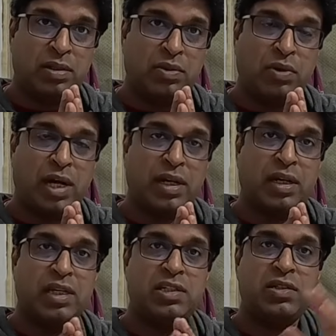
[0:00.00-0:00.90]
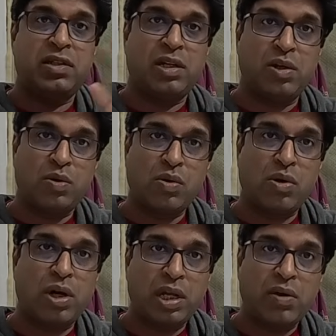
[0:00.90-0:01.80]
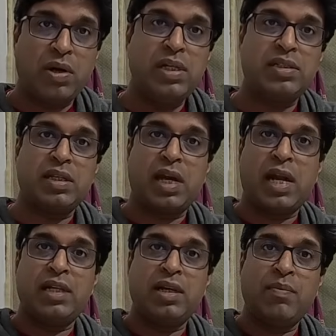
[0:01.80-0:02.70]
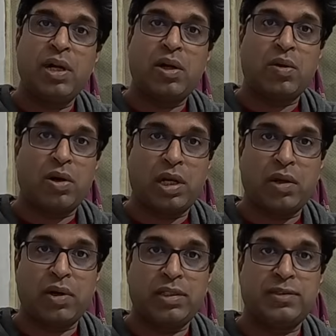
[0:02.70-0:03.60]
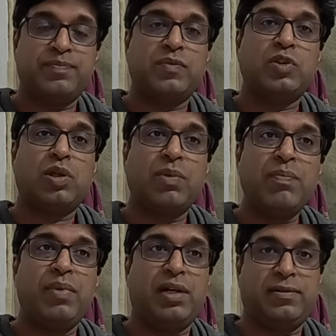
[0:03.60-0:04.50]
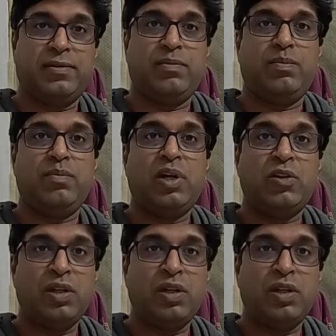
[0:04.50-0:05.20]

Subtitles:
categories, glucocorticoids and the mineralocorticoids. So remember, but